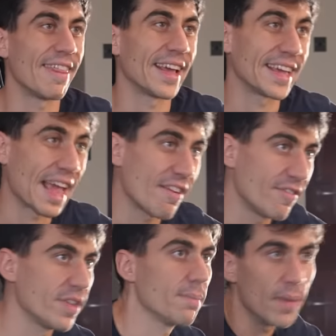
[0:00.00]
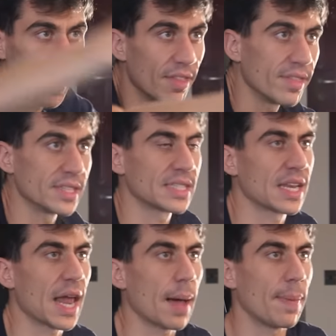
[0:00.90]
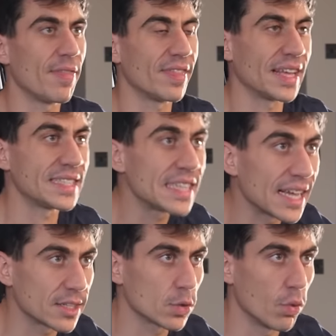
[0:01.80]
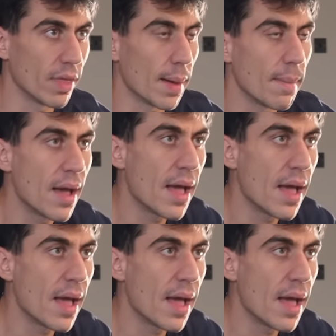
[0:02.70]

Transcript: they gave them this slap and they said to them,